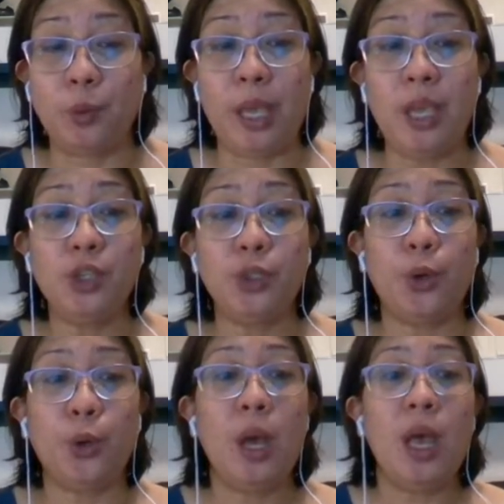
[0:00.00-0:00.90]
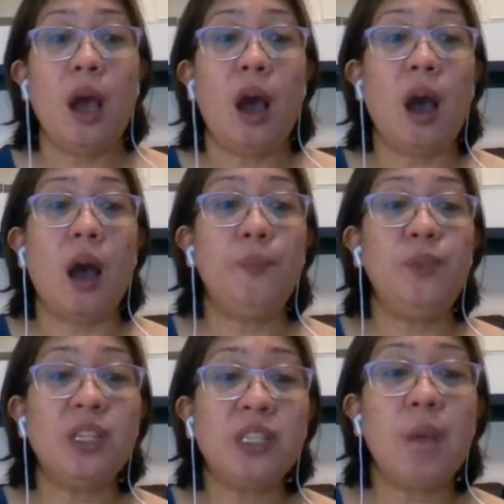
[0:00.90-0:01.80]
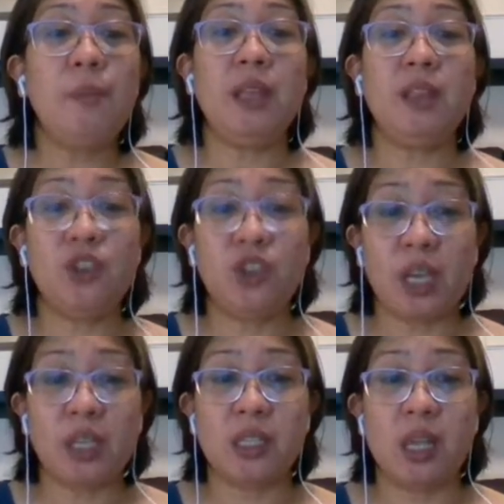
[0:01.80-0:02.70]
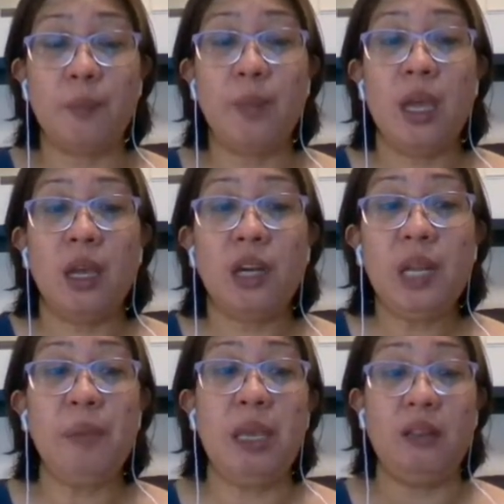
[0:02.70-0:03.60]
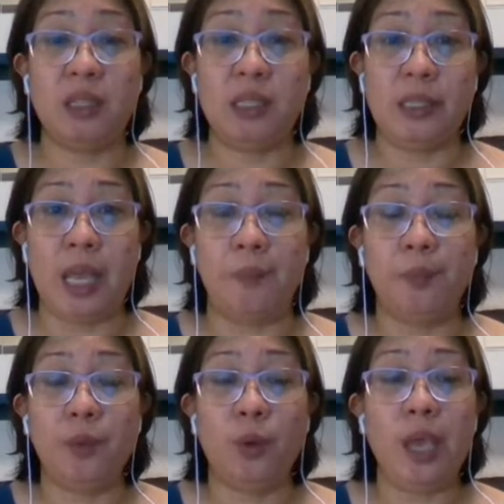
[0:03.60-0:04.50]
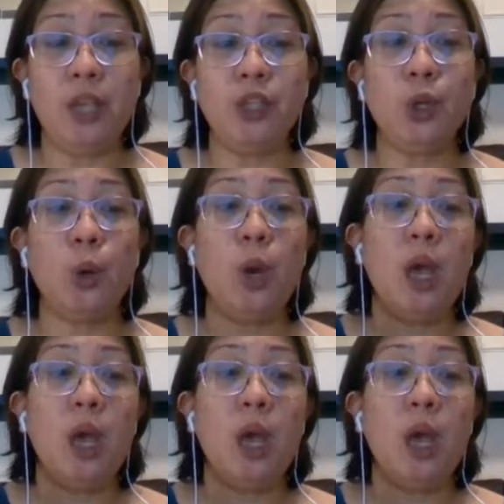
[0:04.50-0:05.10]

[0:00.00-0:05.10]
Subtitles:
Okay, so the sum and the checksum remain the same. Okay, so